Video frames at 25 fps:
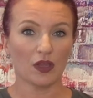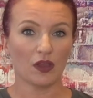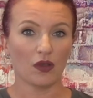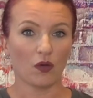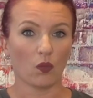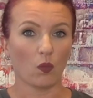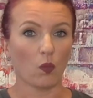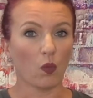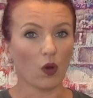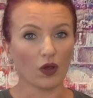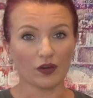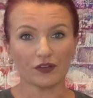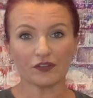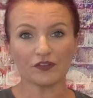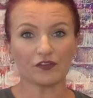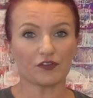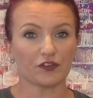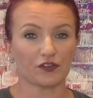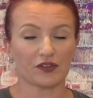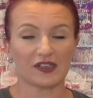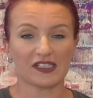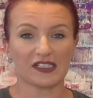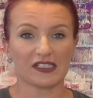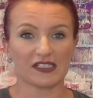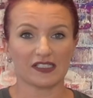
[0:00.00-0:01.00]
One, for
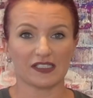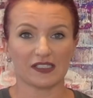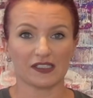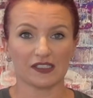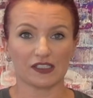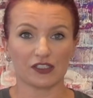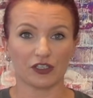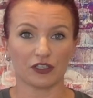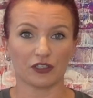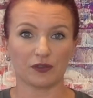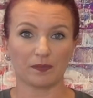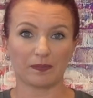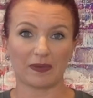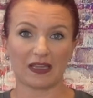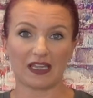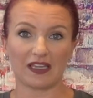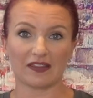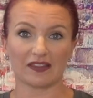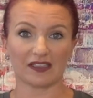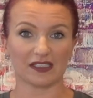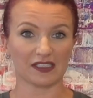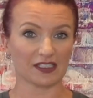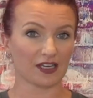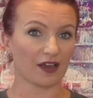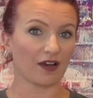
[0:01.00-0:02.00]
instance, could be
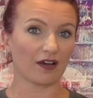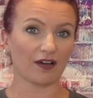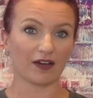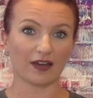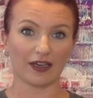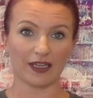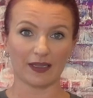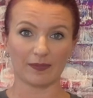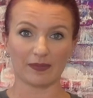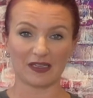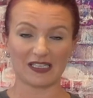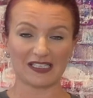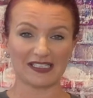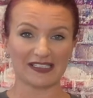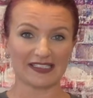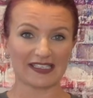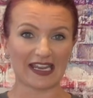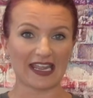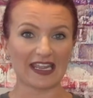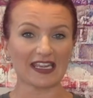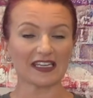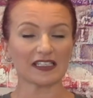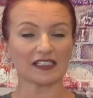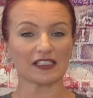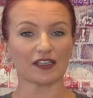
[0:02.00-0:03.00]
the time and
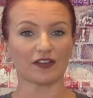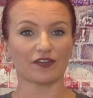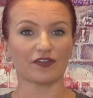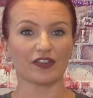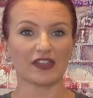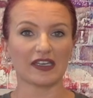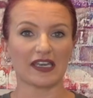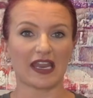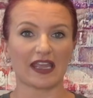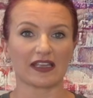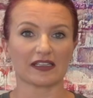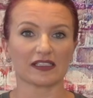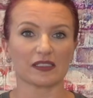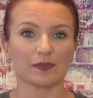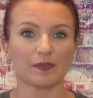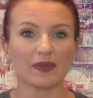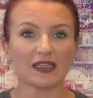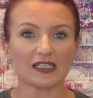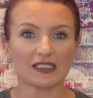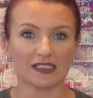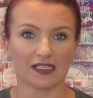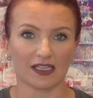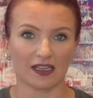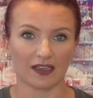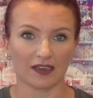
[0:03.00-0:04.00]
date of the next
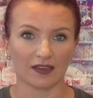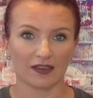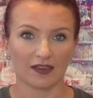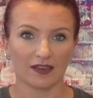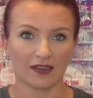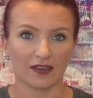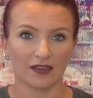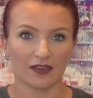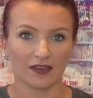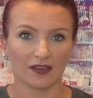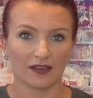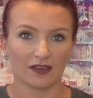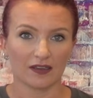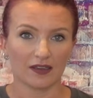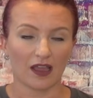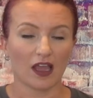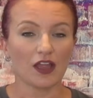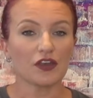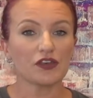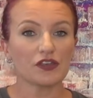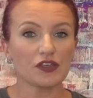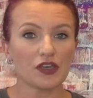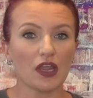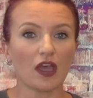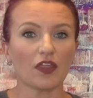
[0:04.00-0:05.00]
meeting.
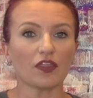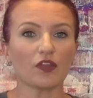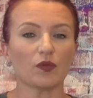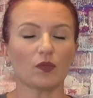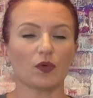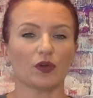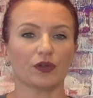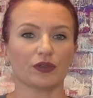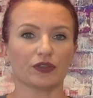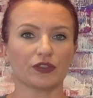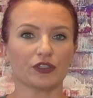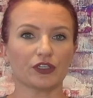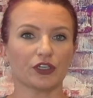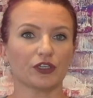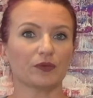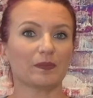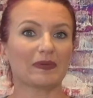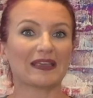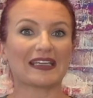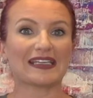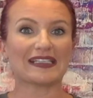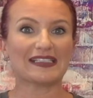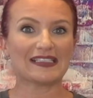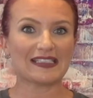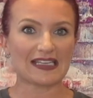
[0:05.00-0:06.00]
Another one could be
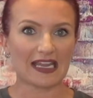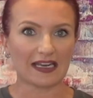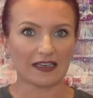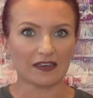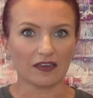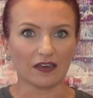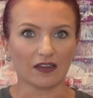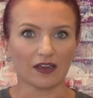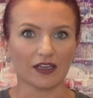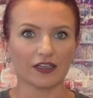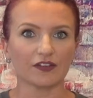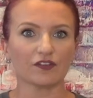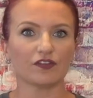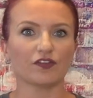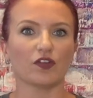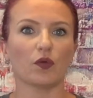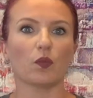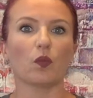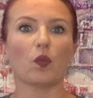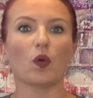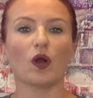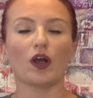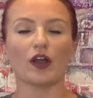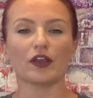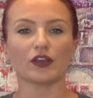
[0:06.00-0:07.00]
a deadline for
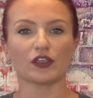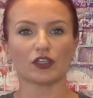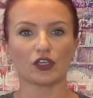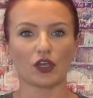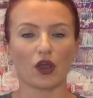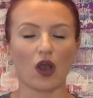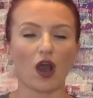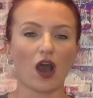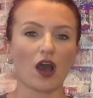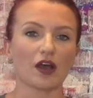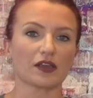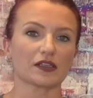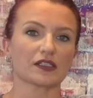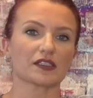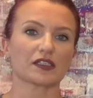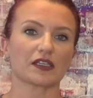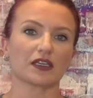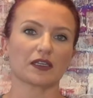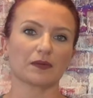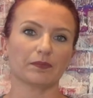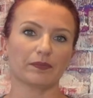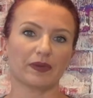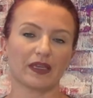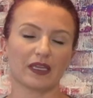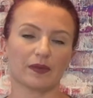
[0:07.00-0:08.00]
work you're
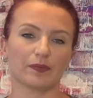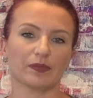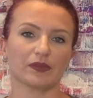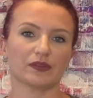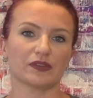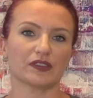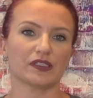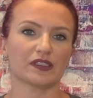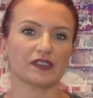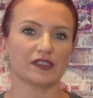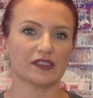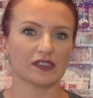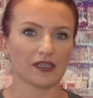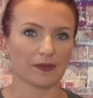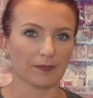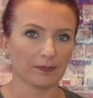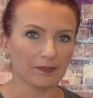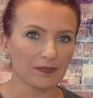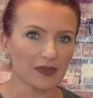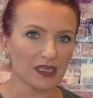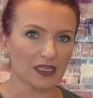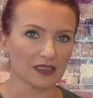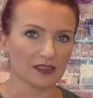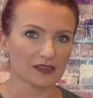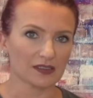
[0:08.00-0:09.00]
asking people to
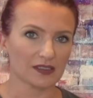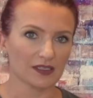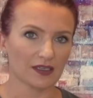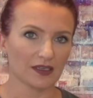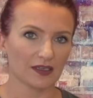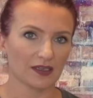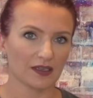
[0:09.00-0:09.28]
submit.